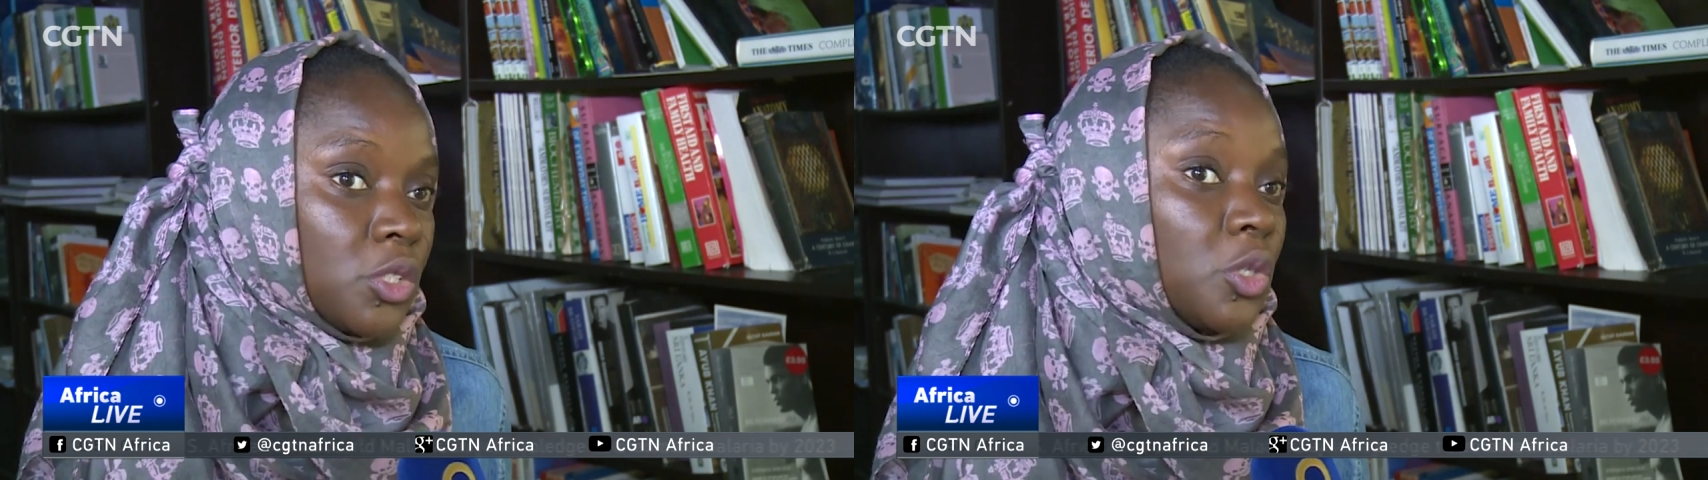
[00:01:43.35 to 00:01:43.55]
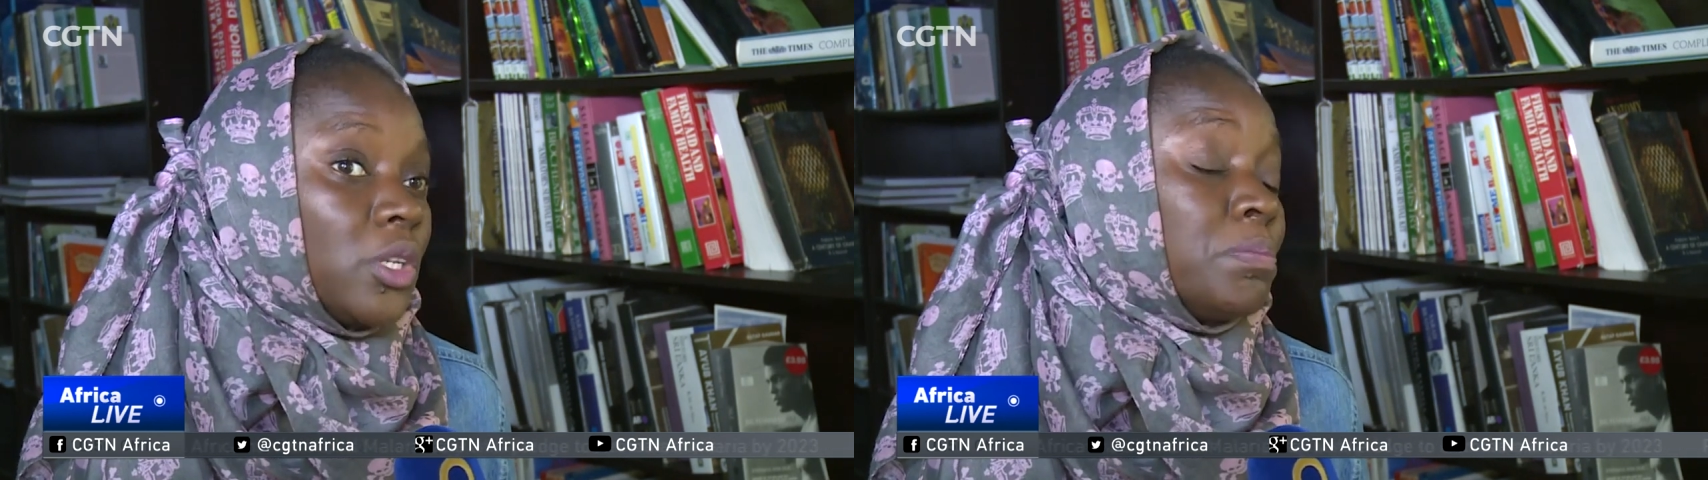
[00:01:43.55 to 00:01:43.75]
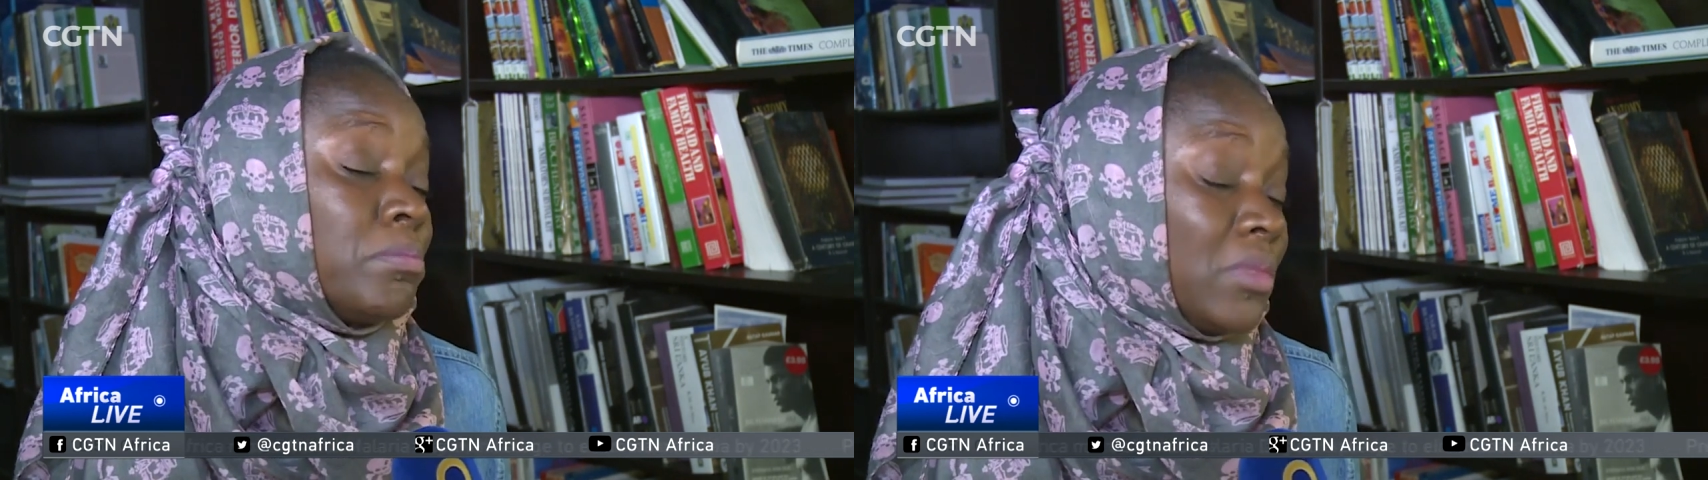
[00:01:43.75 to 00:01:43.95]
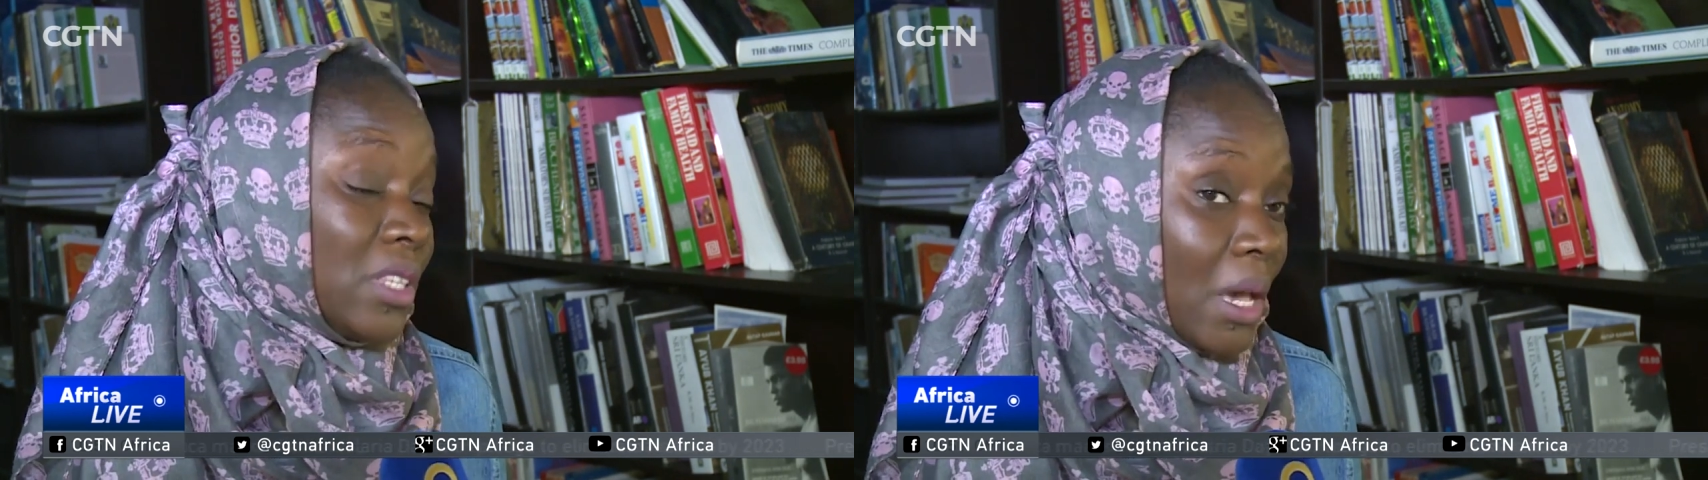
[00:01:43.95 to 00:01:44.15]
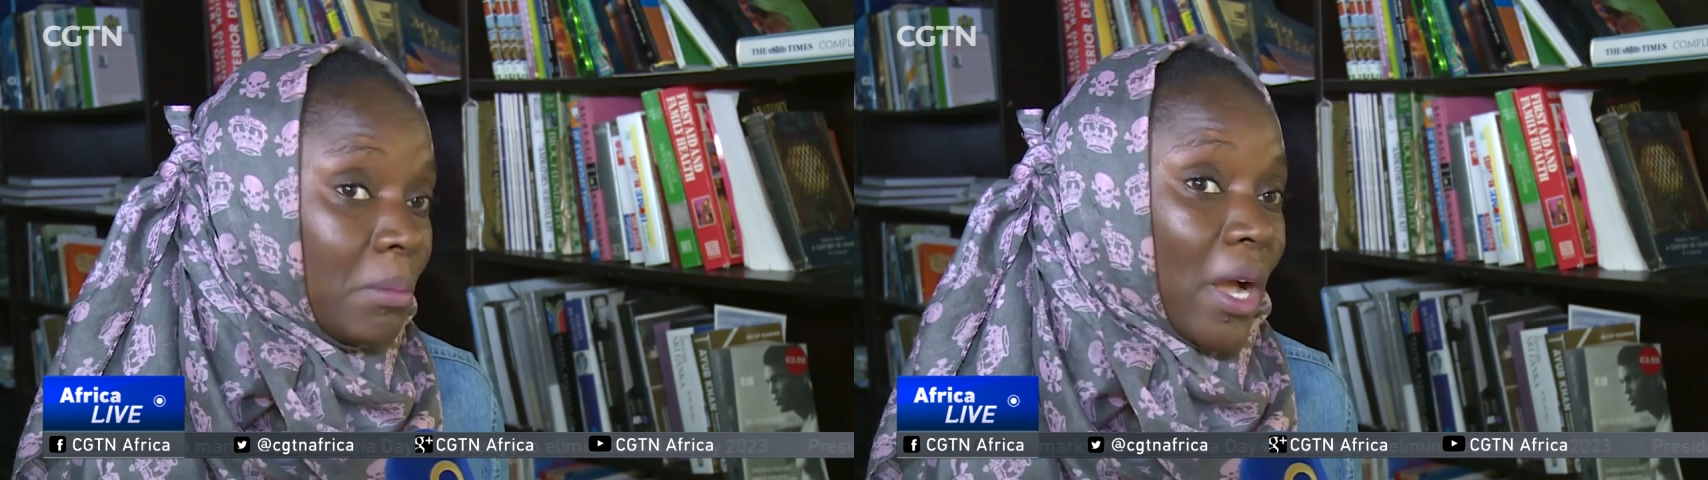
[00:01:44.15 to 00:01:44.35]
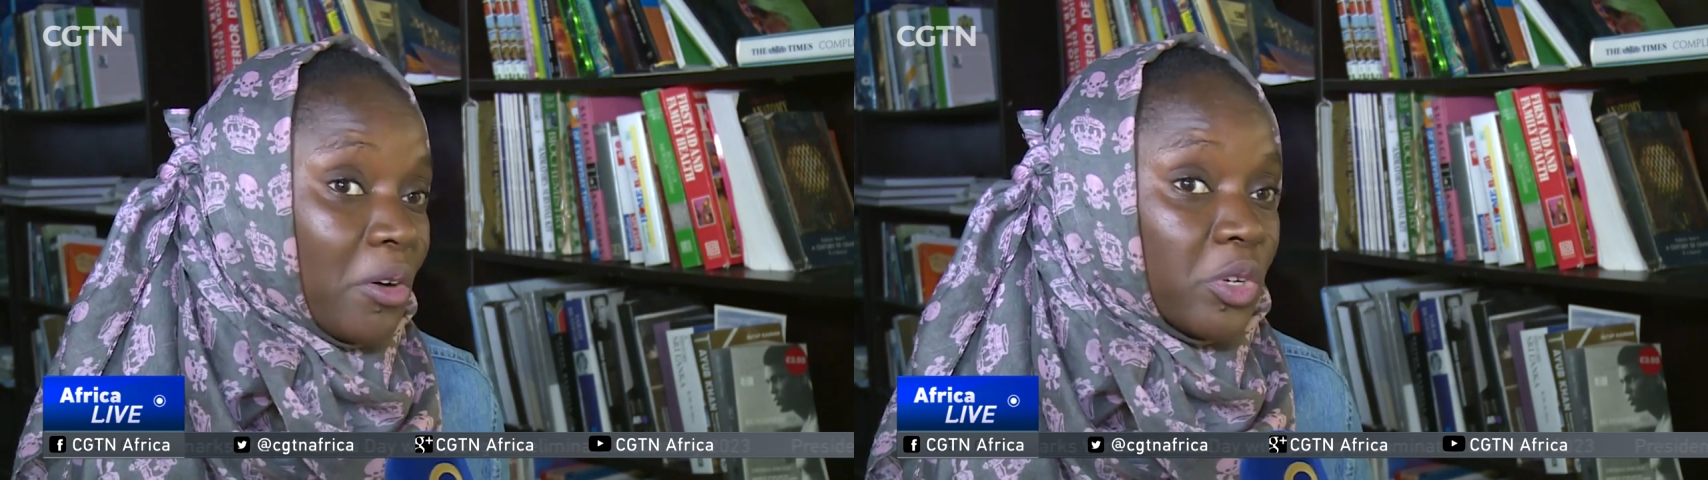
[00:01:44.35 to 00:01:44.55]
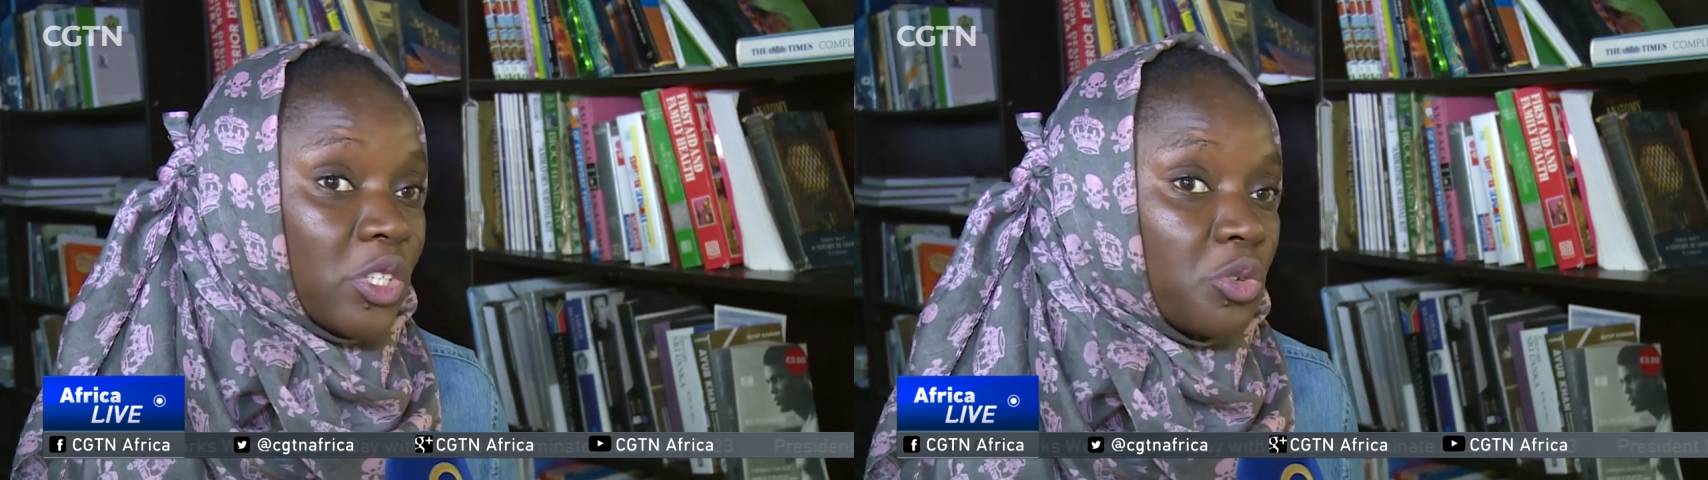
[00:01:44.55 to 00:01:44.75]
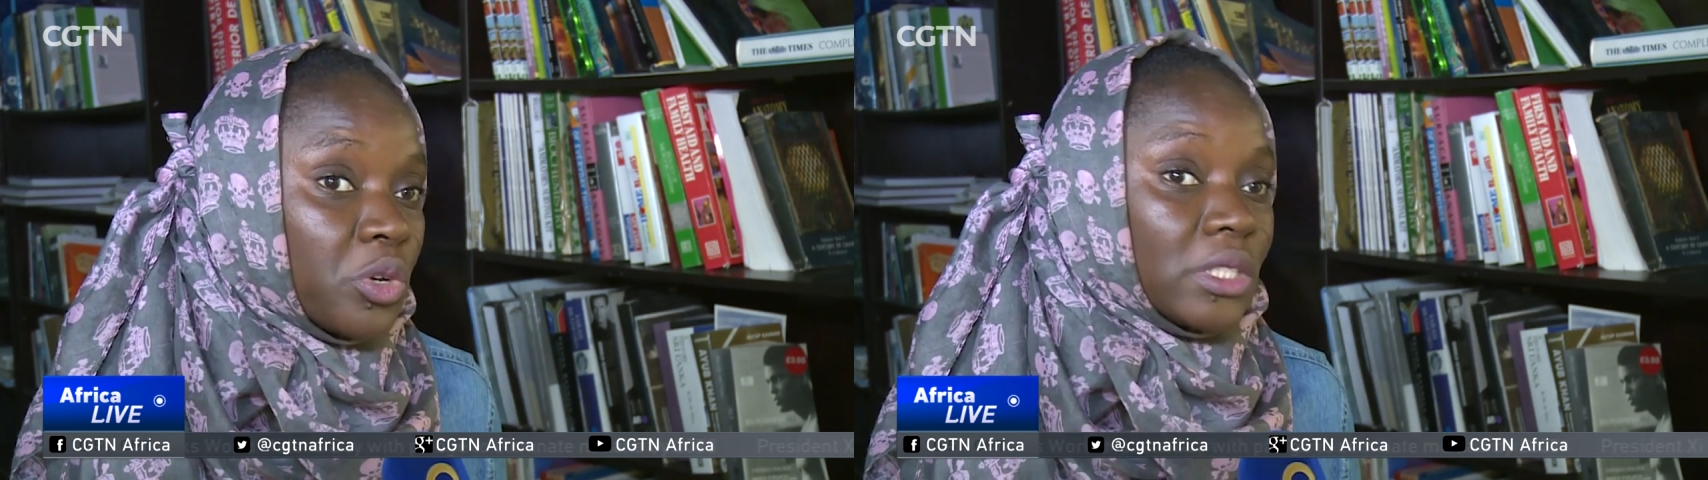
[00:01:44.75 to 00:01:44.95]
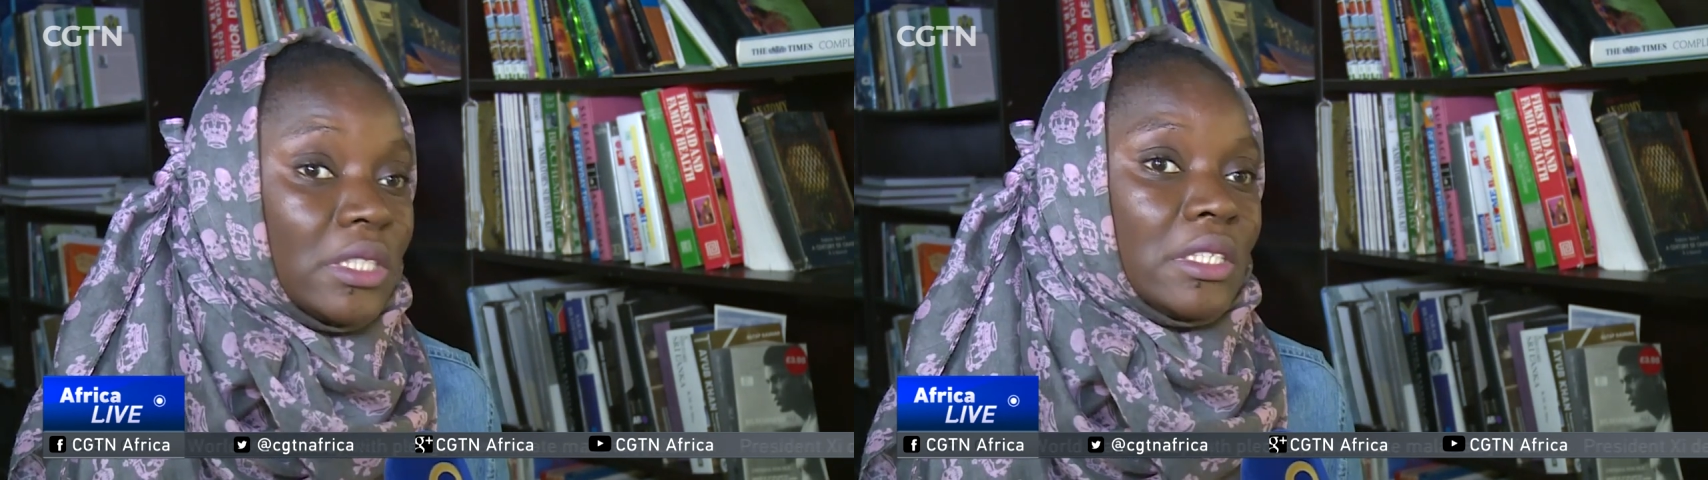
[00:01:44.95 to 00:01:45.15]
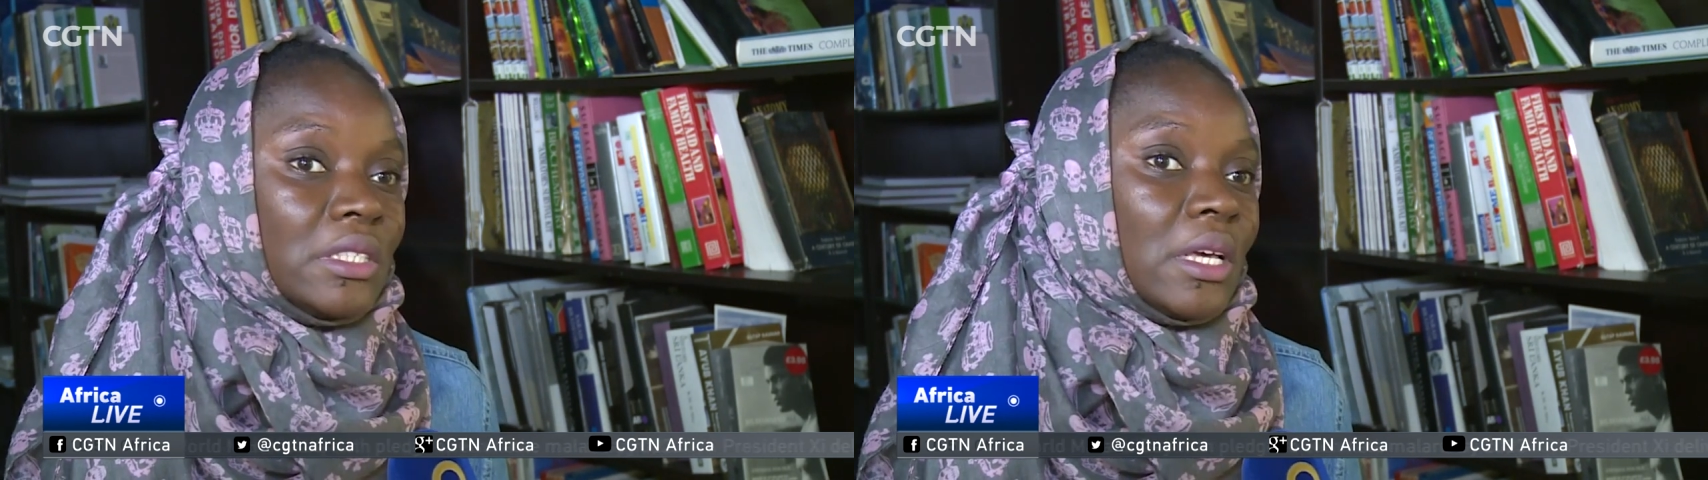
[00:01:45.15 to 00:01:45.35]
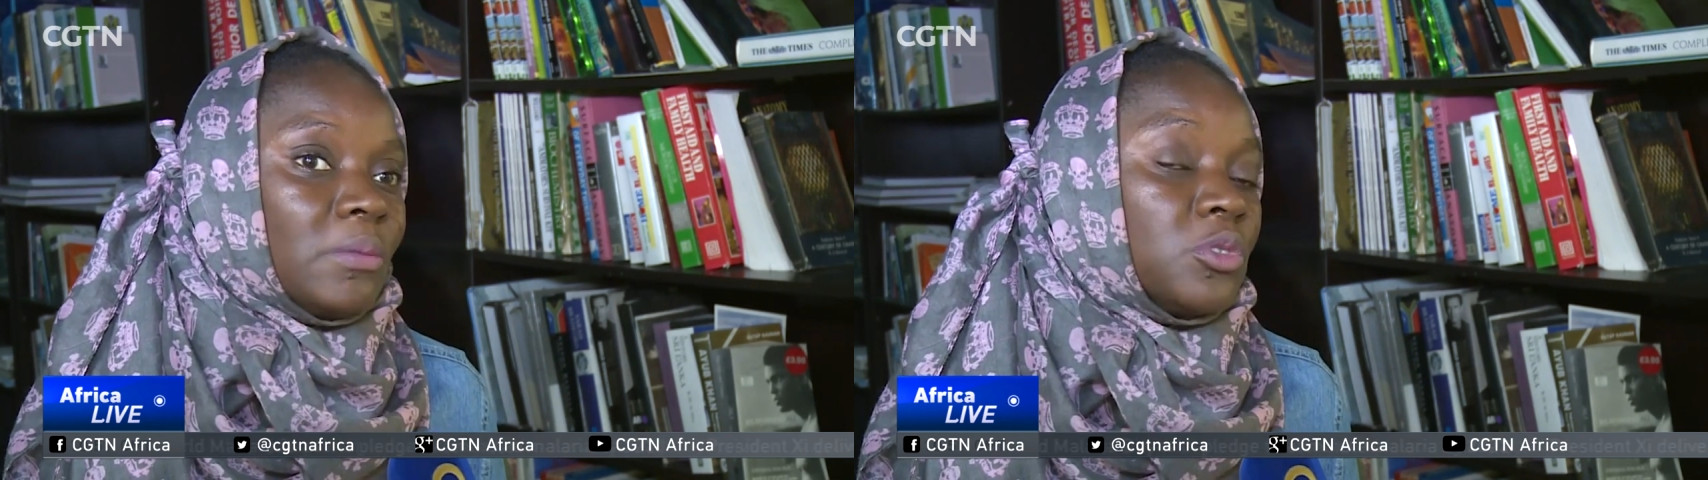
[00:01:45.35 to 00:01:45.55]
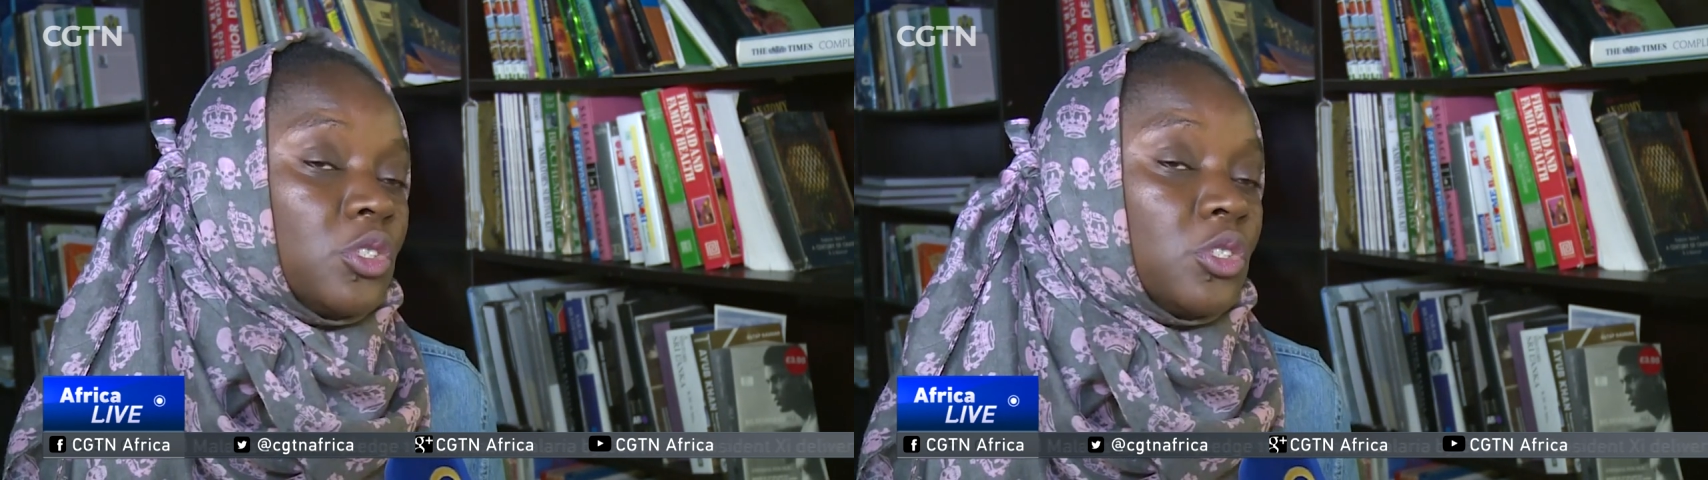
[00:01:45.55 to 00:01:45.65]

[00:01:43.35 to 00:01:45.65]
so thereby restricting them